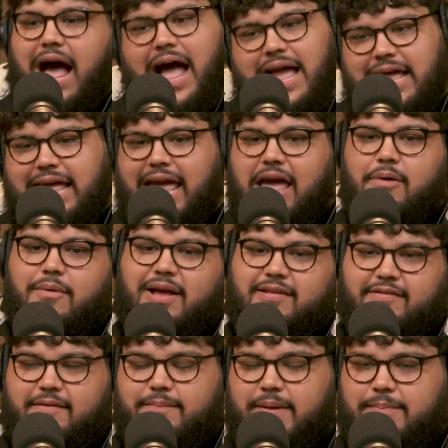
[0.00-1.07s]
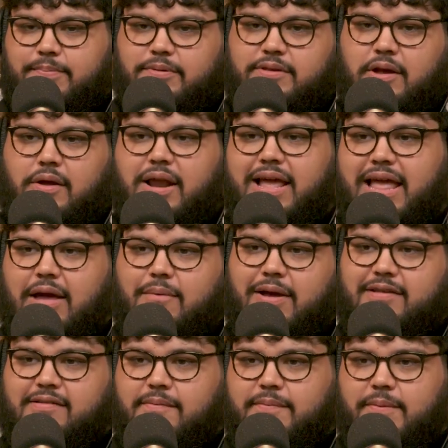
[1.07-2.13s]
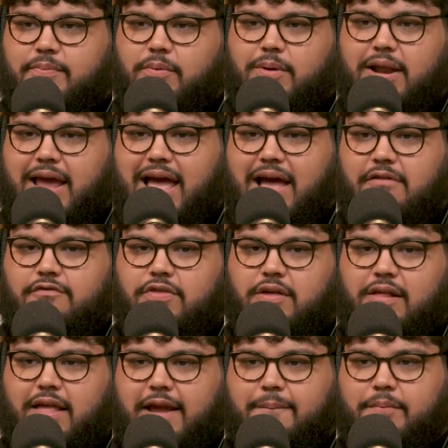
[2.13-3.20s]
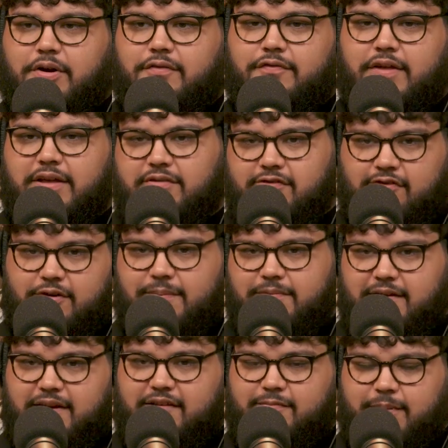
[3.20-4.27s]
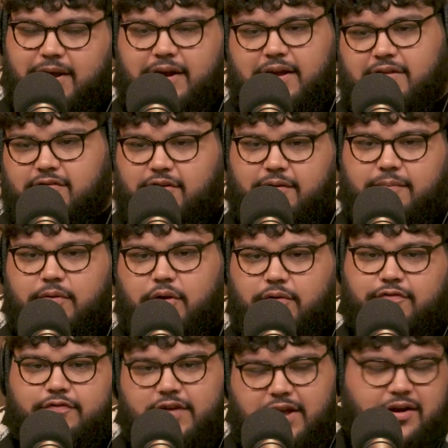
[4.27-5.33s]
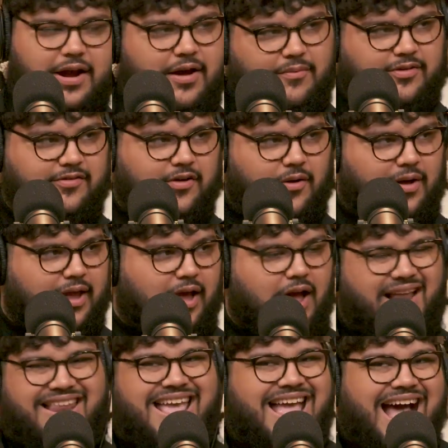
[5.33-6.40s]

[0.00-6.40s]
I get why some people don't. I get why some people want to have the like perfect scripted experience, or figure out what's going on.